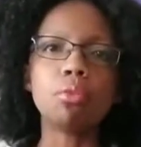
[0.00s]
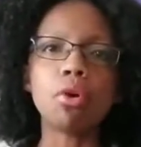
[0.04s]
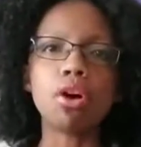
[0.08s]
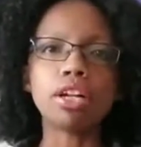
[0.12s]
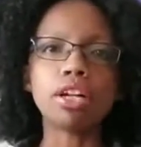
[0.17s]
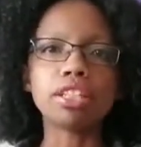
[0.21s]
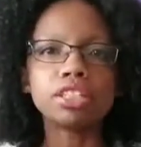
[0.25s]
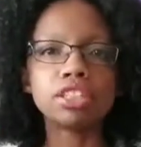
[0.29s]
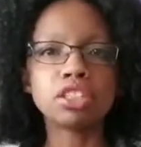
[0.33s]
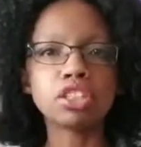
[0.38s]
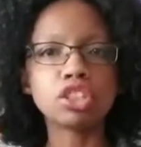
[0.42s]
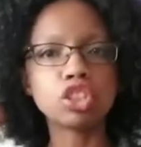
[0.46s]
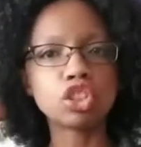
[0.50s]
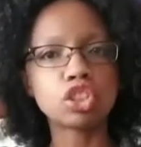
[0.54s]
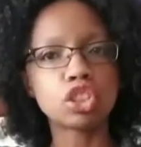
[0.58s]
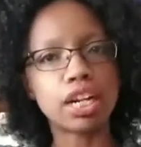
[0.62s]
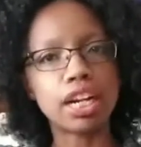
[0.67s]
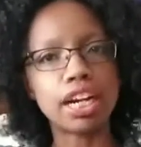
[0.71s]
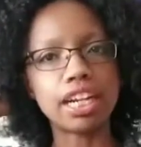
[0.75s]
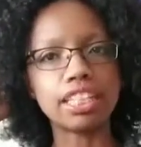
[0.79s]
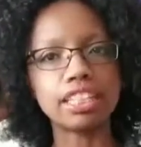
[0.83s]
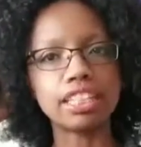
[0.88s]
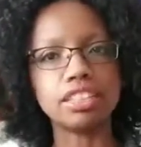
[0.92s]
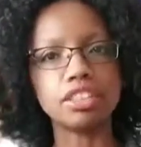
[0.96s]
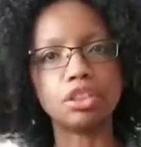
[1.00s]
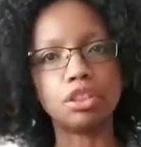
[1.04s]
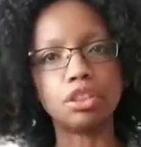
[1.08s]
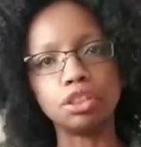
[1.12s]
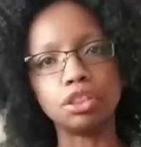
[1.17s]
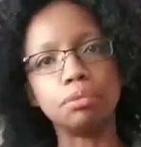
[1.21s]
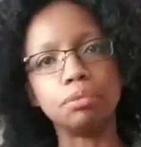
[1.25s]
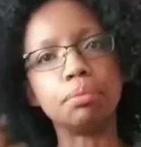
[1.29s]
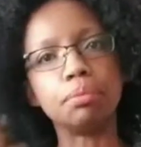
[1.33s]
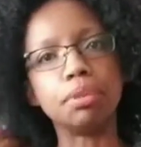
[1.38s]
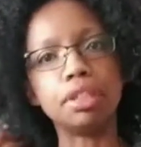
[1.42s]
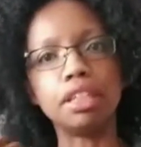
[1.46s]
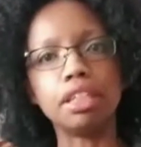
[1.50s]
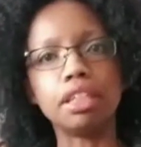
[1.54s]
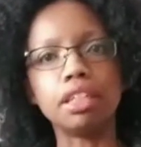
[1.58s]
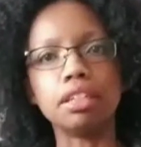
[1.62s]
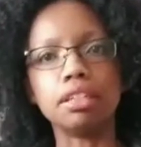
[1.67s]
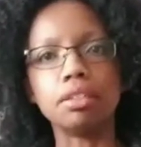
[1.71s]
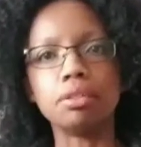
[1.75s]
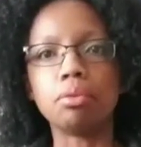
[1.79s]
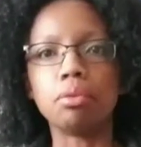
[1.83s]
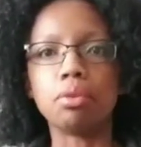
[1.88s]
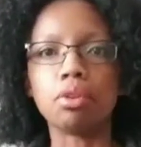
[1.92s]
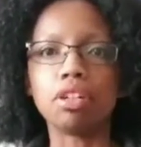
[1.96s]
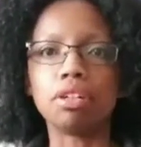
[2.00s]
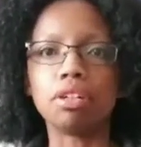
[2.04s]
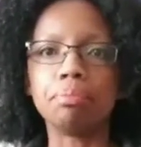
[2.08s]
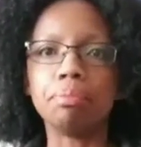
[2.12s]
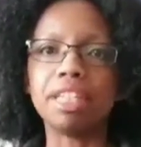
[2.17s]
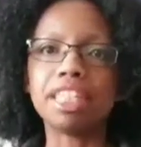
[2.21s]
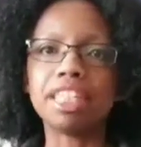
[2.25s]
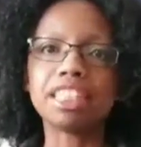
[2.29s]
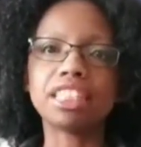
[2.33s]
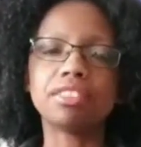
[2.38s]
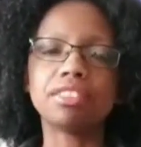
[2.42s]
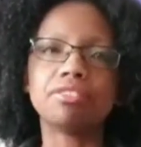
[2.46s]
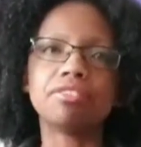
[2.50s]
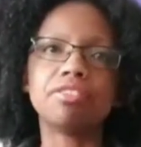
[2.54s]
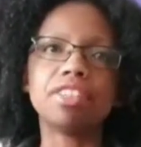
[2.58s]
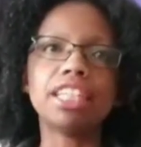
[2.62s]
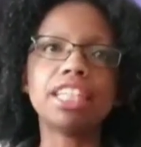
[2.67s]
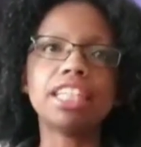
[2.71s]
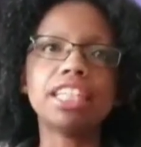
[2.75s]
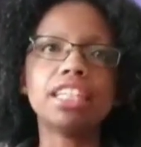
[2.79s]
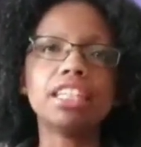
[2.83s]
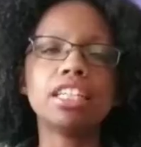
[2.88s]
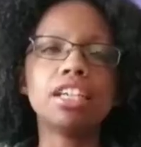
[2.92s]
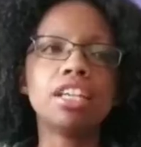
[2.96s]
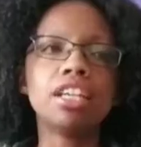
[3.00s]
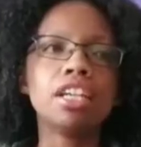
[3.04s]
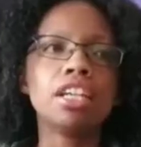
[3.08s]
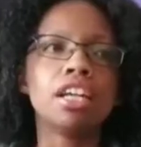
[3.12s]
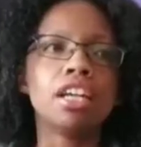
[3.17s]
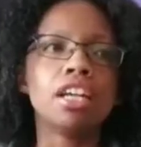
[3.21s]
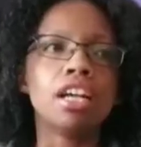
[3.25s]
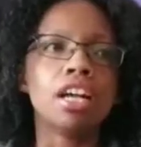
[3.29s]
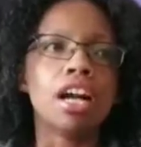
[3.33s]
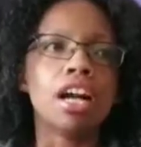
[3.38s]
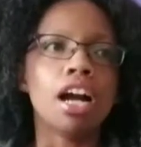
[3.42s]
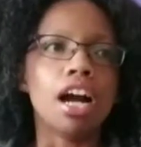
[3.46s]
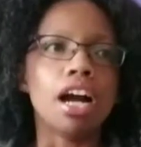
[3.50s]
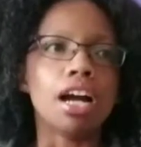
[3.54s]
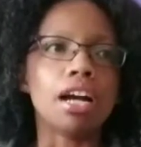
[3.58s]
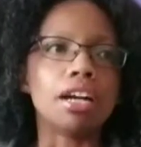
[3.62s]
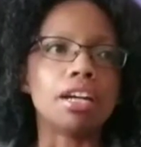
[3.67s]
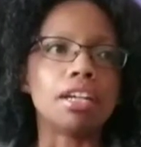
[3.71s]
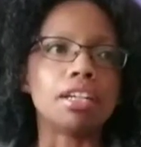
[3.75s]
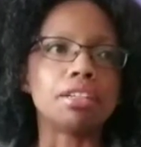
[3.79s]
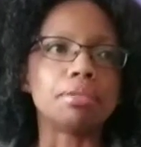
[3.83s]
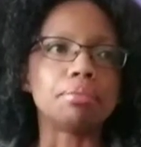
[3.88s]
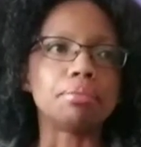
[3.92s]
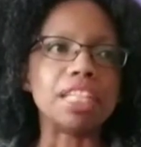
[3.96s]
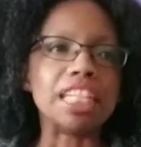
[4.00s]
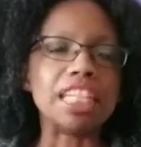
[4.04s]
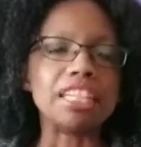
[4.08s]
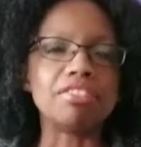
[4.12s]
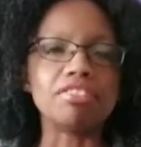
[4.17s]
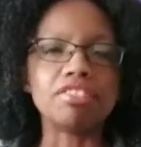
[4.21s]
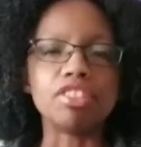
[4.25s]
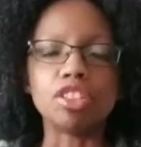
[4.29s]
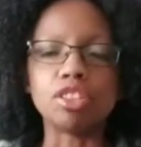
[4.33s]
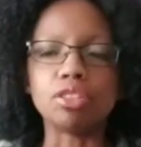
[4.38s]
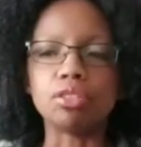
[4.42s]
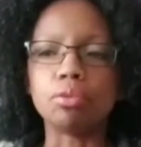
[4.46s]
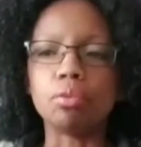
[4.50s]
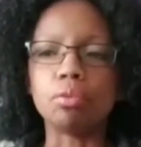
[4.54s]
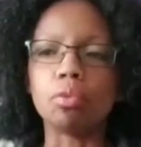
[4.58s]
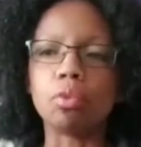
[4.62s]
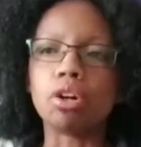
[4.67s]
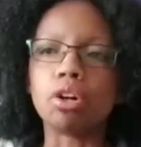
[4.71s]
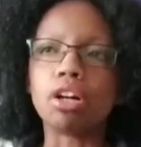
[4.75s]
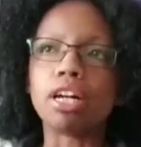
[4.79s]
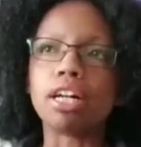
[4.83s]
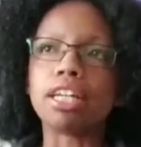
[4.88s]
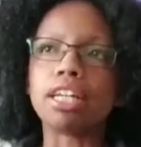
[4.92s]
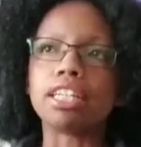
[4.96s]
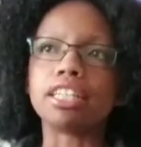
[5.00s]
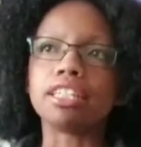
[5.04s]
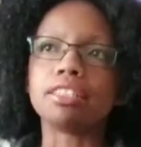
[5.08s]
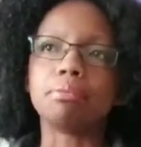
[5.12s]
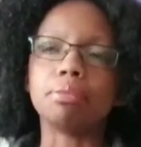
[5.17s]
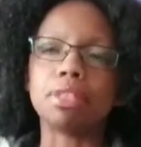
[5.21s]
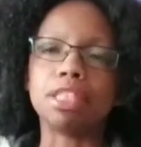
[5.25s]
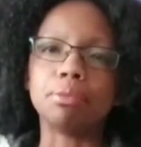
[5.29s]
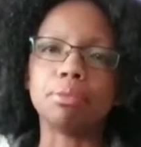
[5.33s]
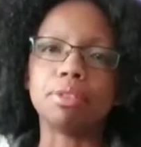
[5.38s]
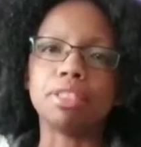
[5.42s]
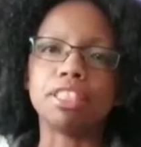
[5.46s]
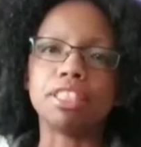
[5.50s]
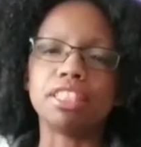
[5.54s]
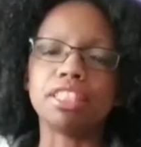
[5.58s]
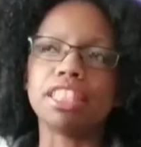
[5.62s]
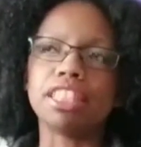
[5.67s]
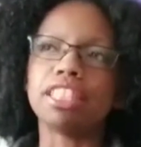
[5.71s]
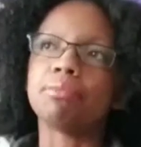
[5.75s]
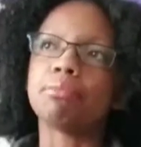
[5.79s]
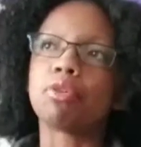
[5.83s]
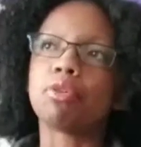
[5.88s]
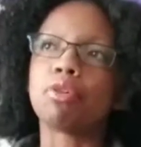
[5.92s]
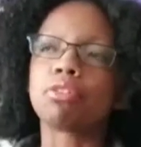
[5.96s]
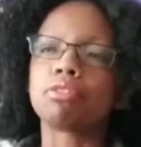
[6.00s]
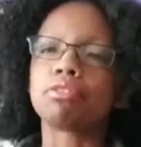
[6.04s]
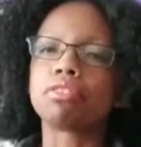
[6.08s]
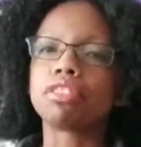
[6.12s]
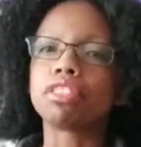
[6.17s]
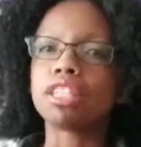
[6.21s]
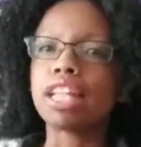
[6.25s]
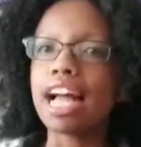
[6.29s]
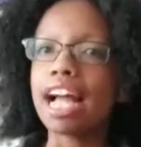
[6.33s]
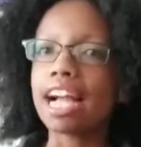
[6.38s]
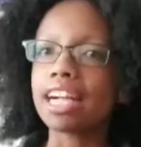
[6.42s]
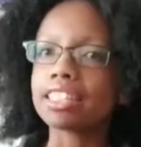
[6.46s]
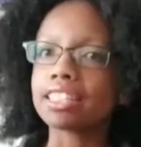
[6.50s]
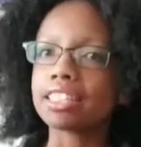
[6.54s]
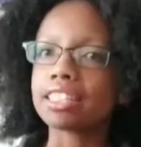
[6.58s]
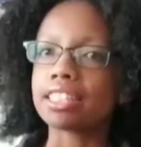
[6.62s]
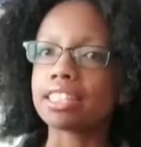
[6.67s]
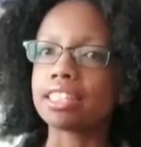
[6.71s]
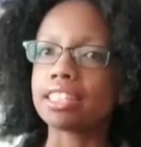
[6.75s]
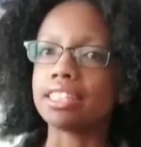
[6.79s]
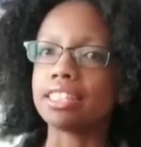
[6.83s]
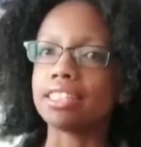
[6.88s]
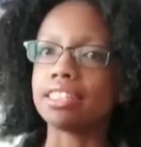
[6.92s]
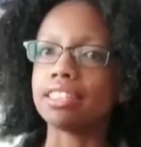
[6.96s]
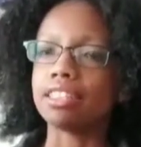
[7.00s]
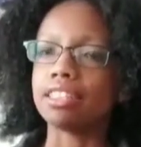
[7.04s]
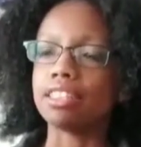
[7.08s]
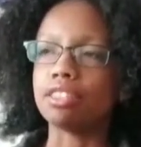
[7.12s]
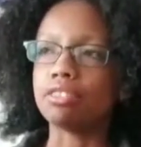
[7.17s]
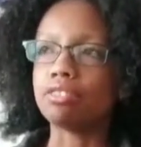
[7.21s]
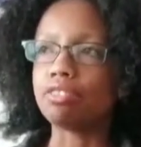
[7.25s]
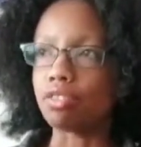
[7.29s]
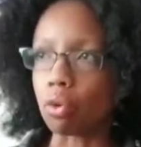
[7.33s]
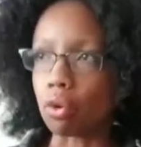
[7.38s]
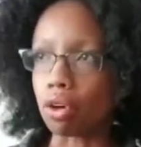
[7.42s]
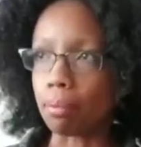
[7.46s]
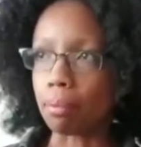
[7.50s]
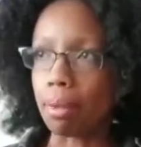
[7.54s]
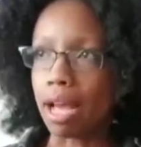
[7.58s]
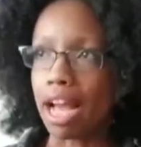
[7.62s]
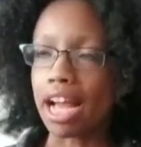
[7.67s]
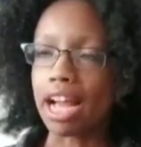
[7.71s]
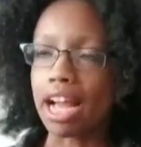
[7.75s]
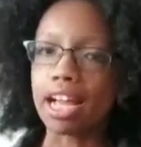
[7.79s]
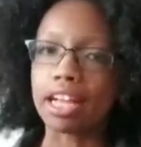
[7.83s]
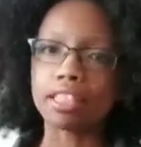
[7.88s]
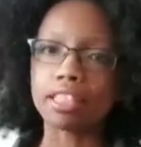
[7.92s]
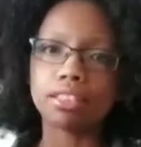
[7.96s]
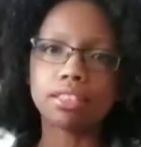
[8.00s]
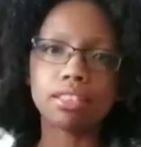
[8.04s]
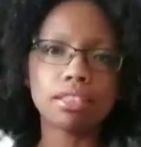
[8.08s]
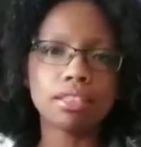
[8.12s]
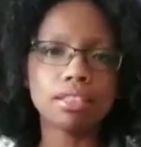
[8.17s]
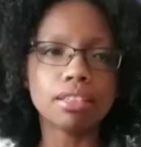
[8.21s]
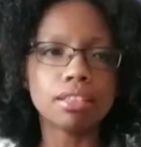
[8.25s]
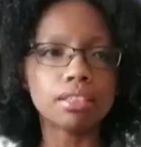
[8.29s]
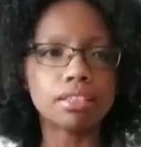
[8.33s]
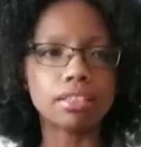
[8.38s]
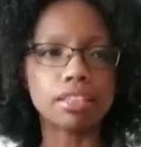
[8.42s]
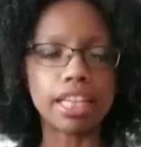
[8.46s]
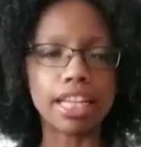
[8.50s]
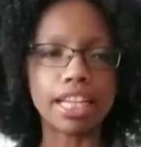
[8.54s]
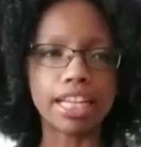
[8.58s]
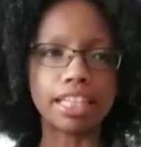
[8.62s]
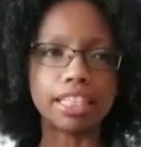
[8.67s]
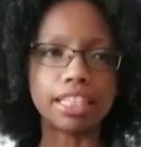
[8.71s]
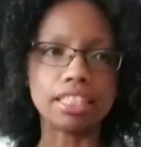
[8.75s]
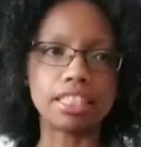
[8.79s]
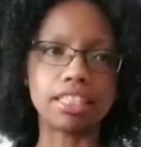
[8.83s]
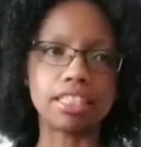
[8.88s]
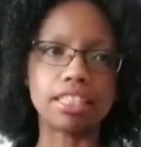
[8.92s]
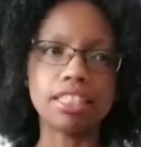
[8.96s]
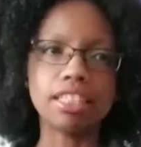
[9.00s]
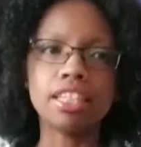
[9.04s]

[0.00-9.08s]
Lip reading: want to try Zumba or mixed fit. If you want maybe a more relaxing format, then